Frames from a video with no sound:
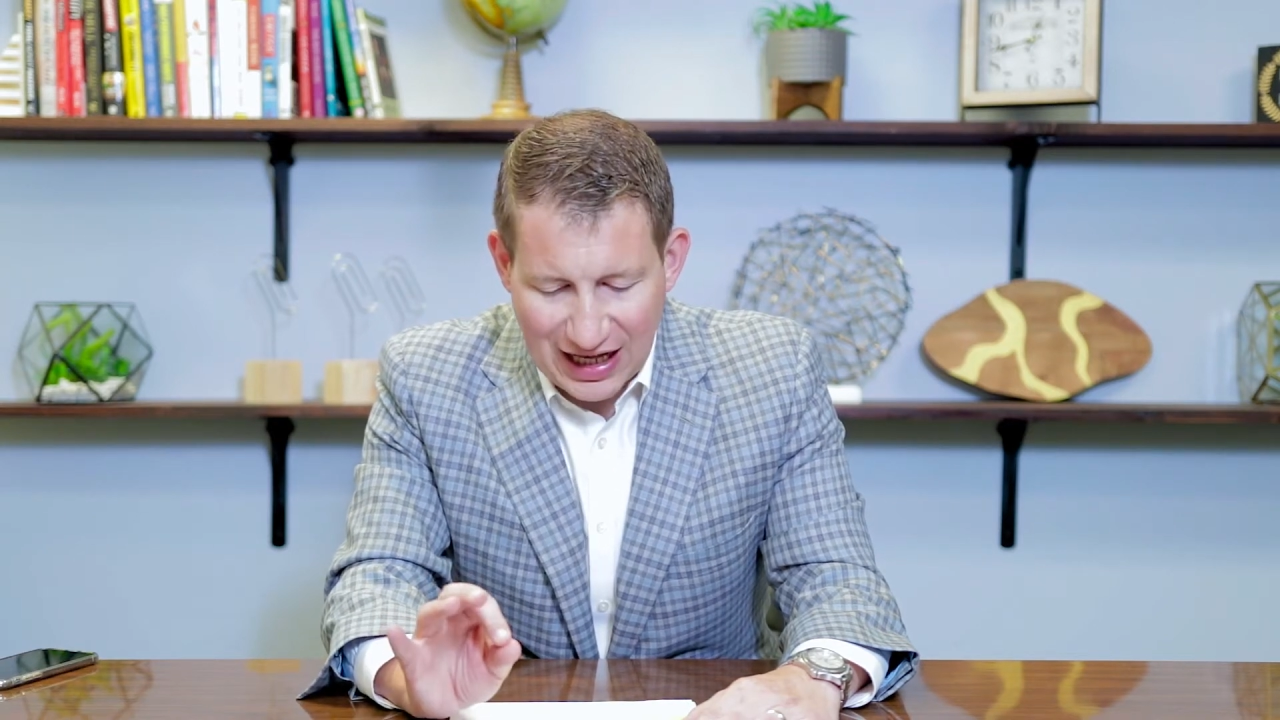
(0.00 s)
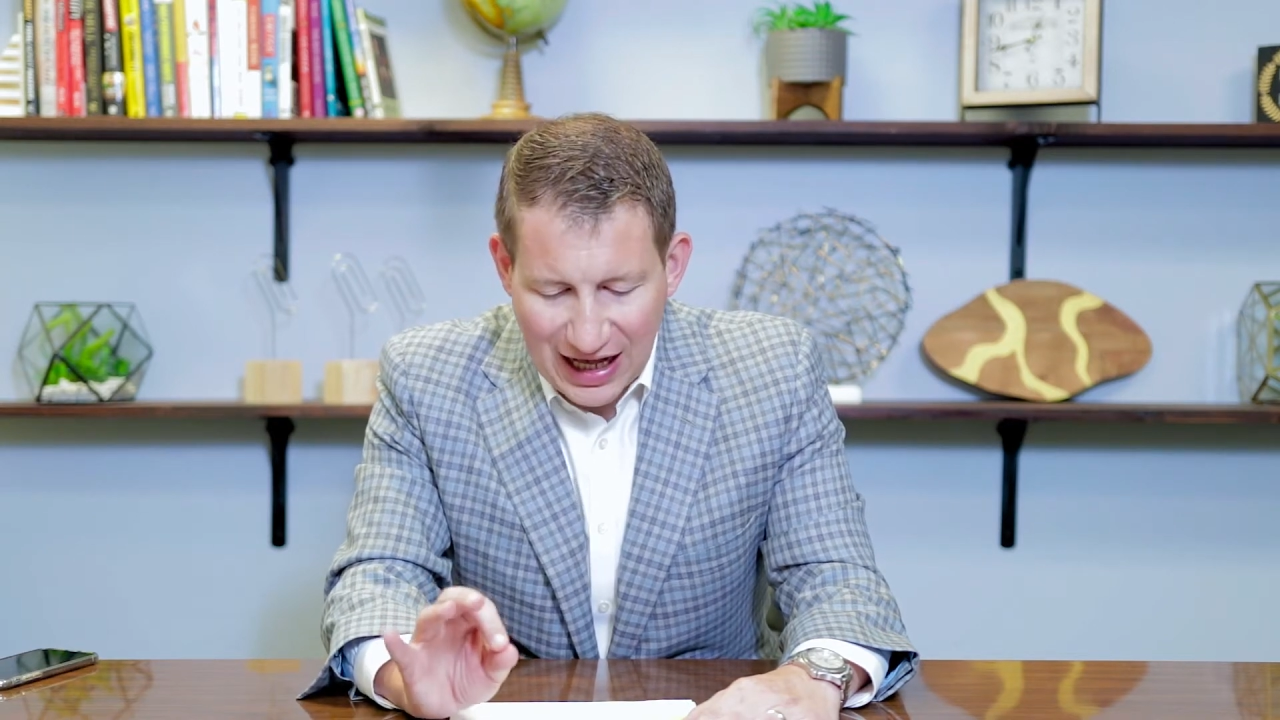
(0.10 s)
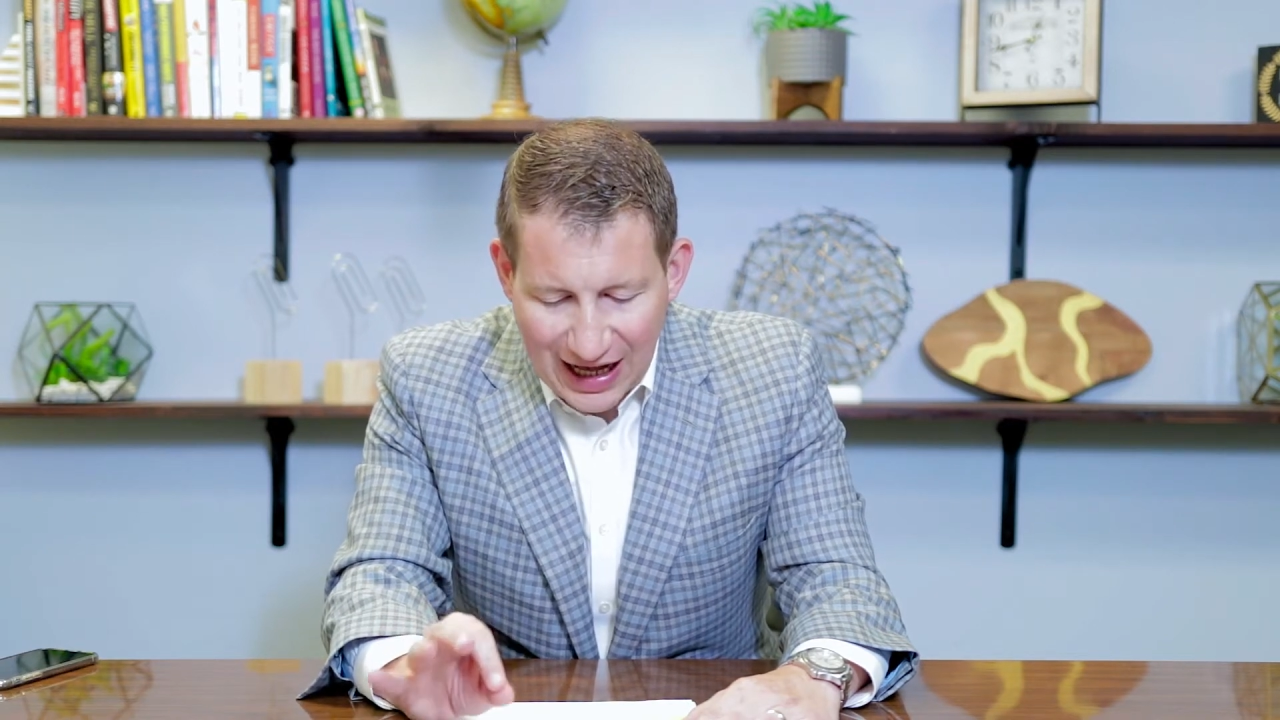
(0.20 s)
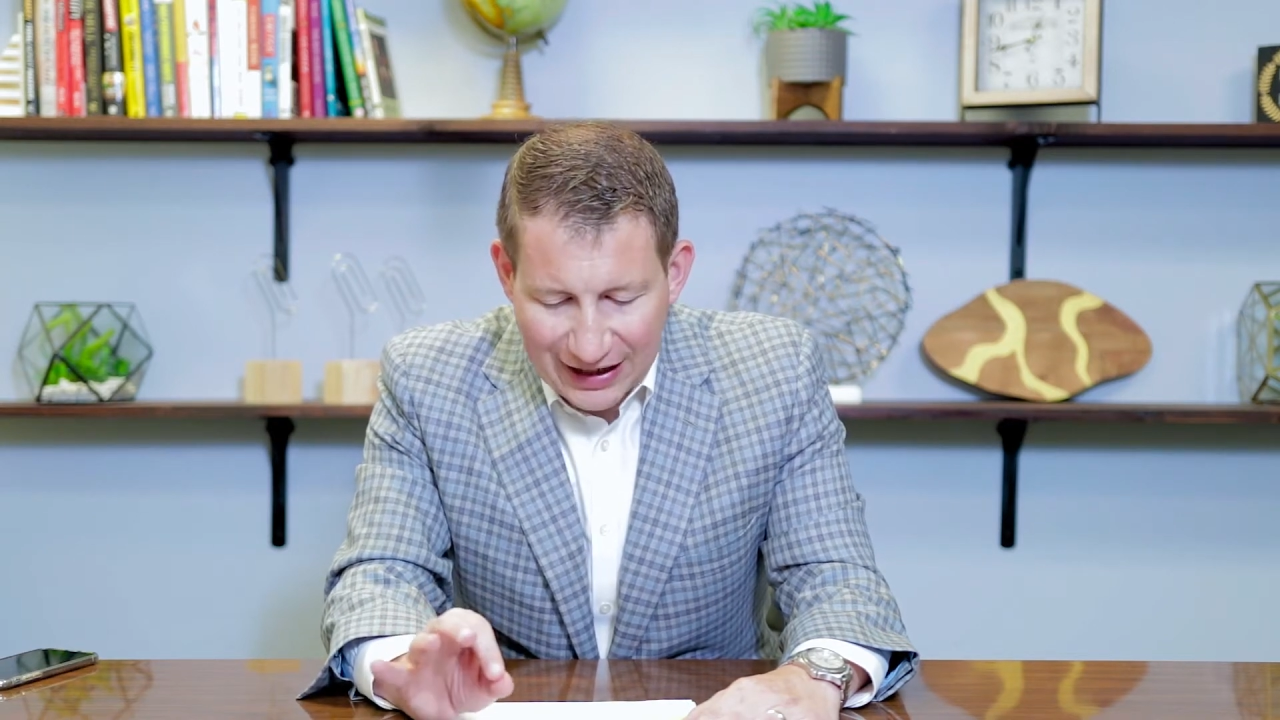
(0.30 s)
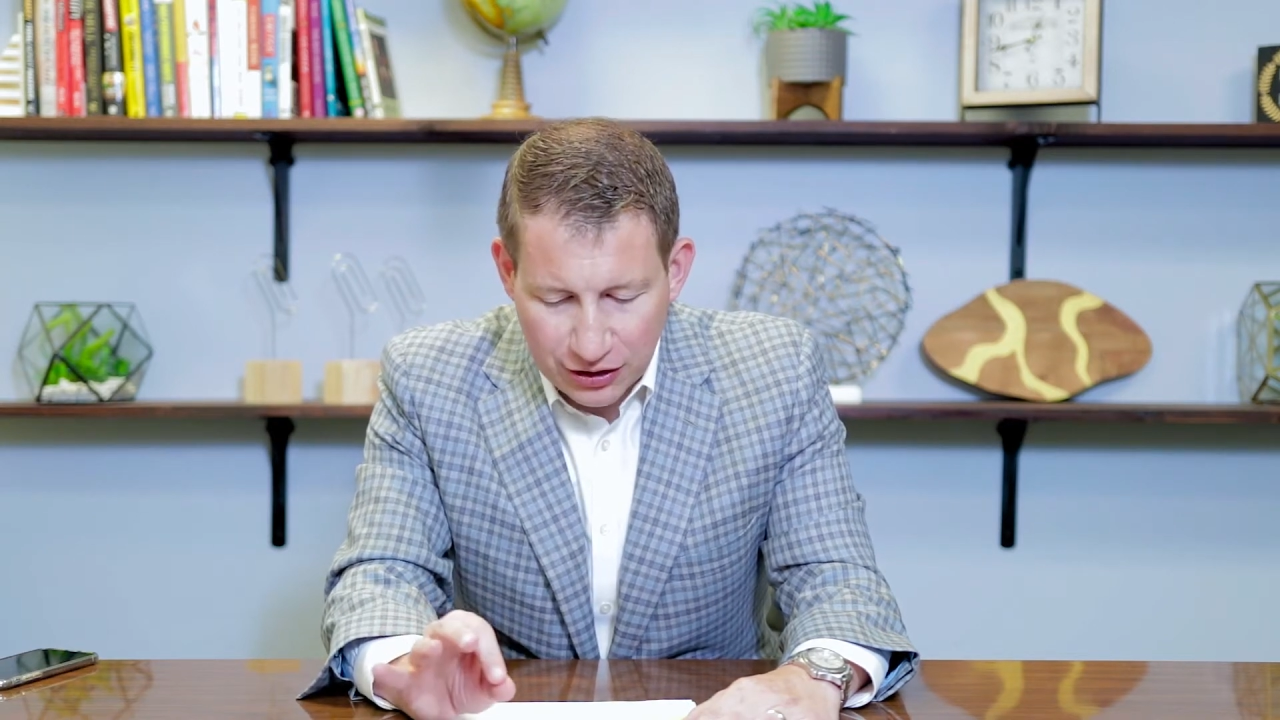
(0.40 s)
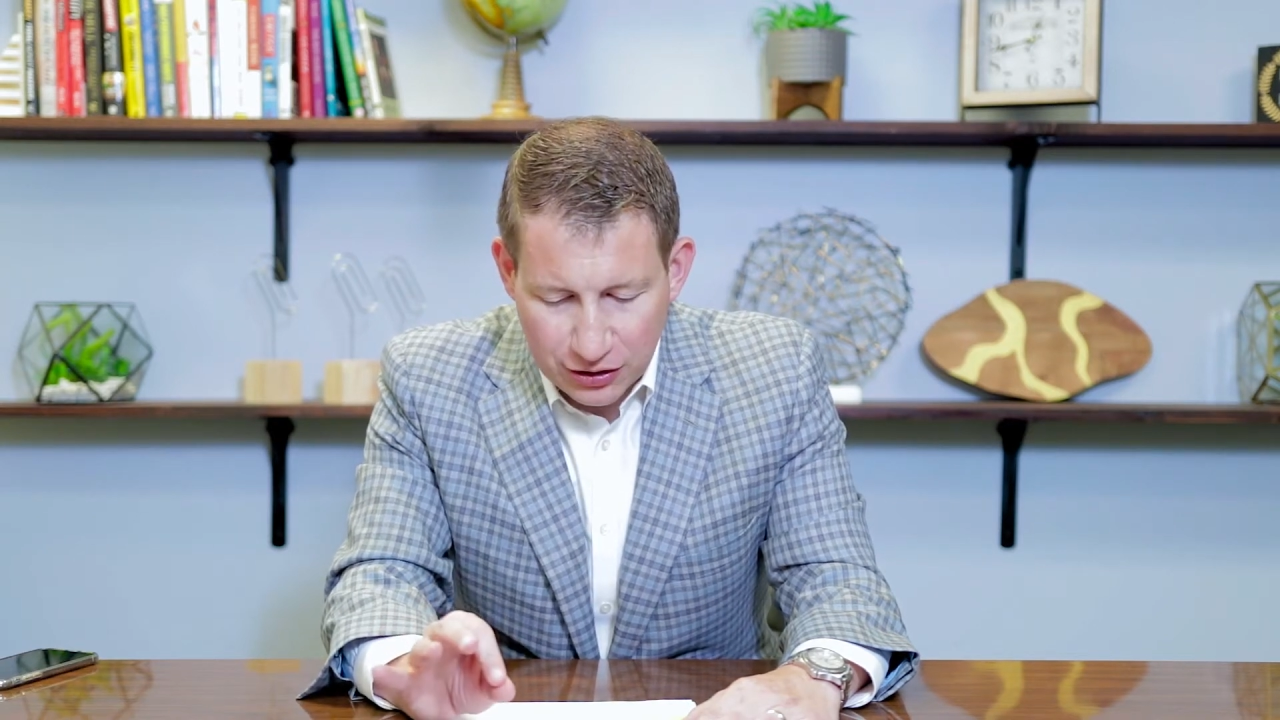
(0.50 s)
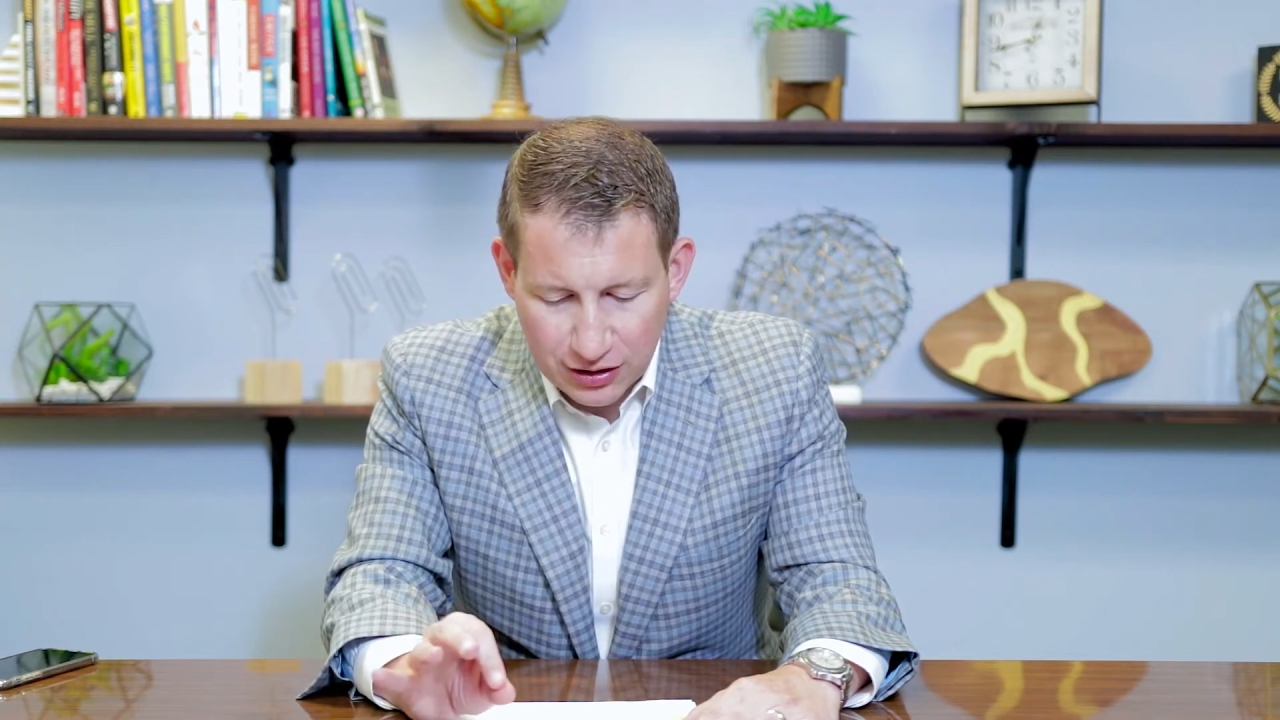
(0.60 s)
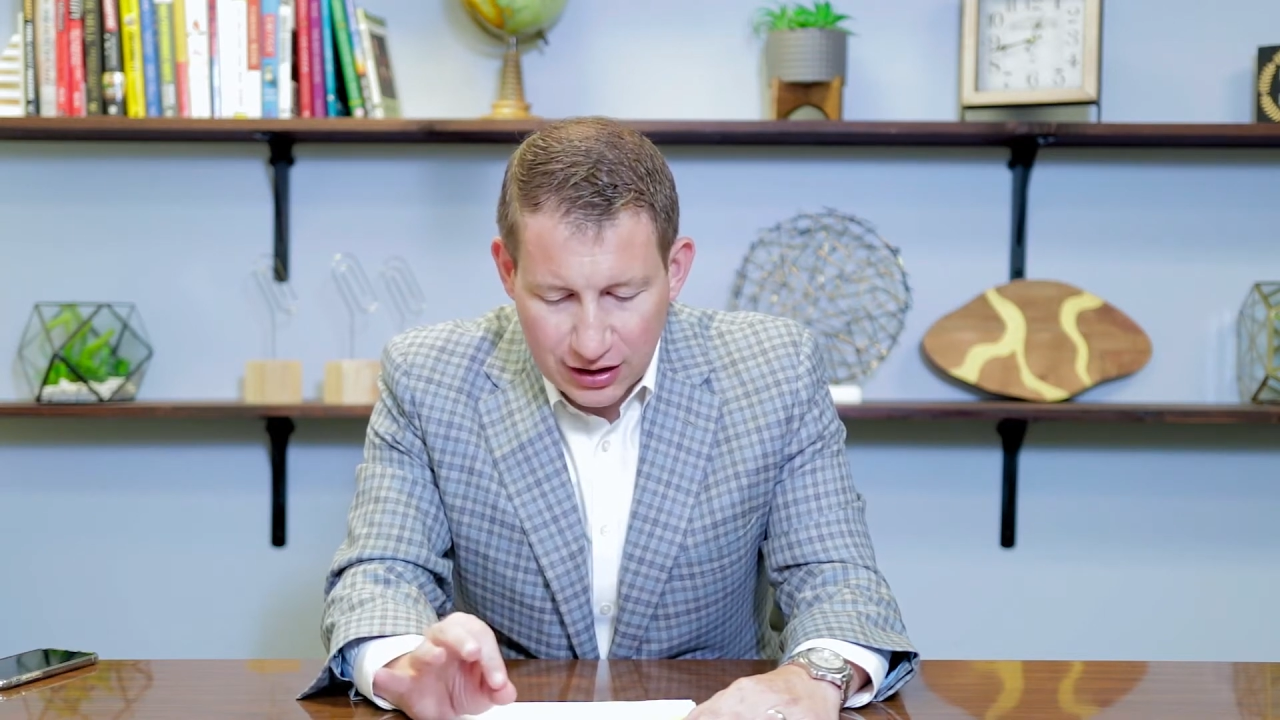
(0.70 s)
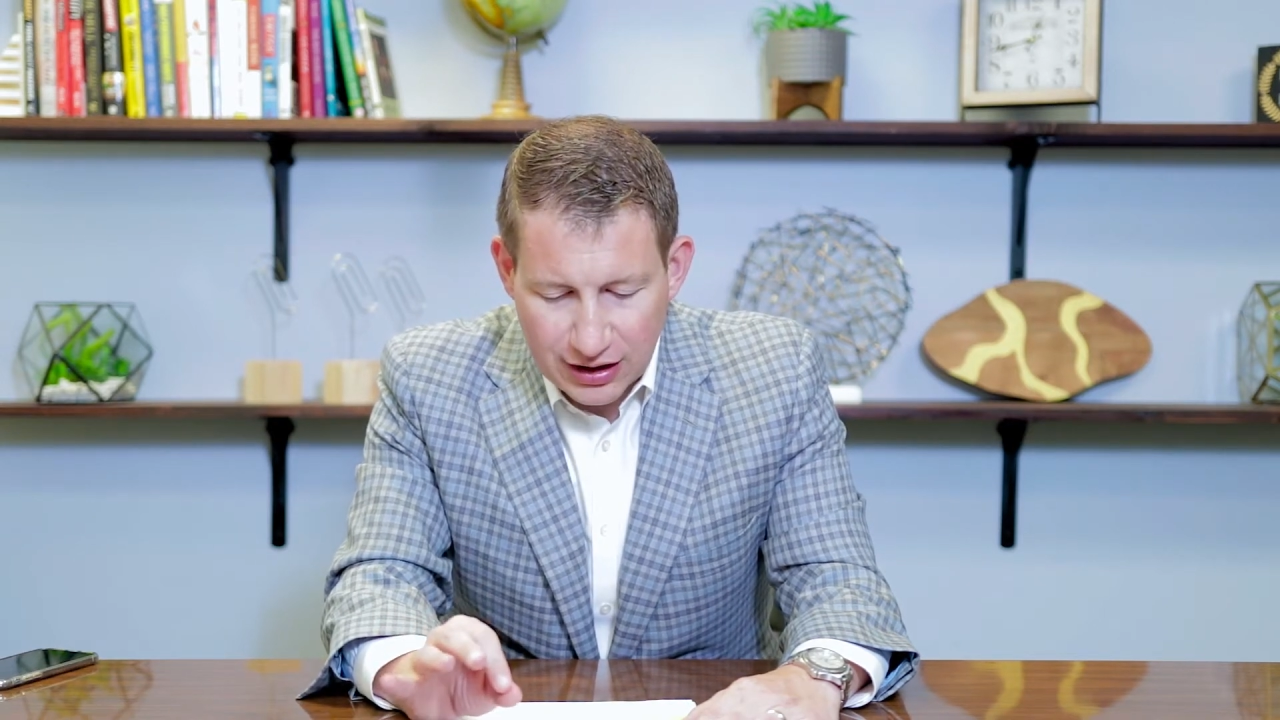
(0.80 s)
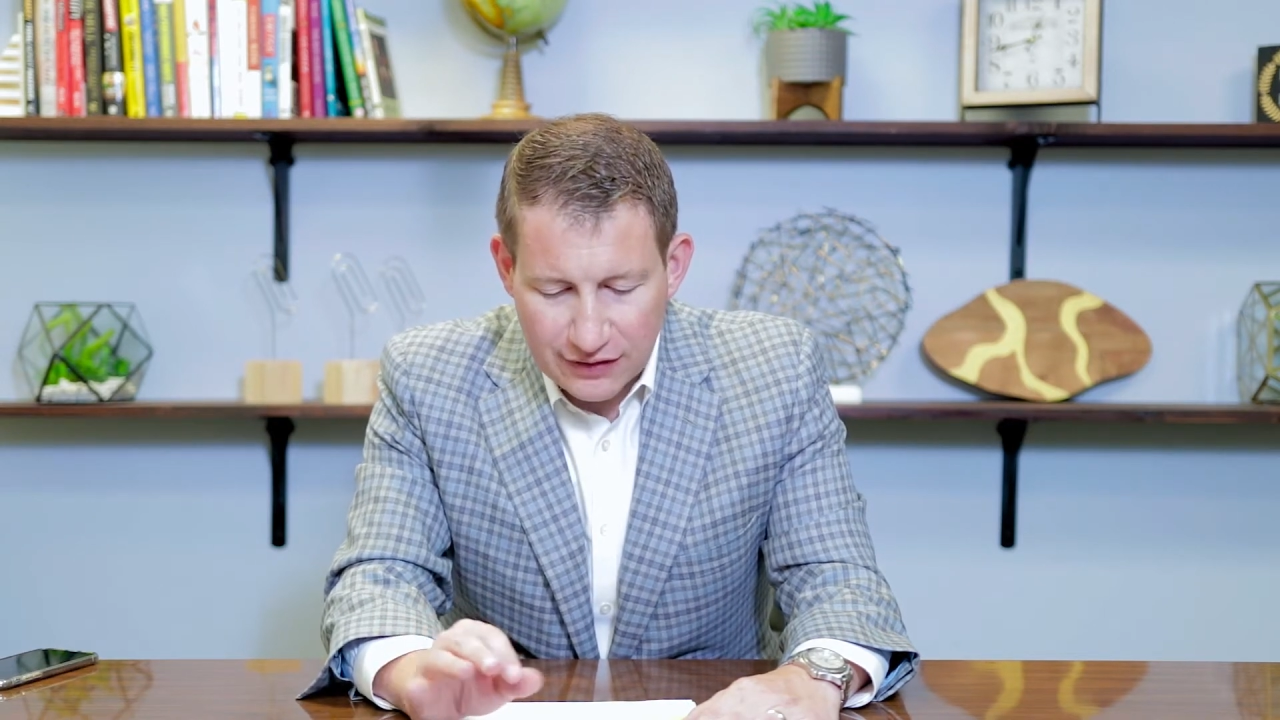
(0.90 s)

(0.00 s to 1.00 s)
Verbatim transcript: higher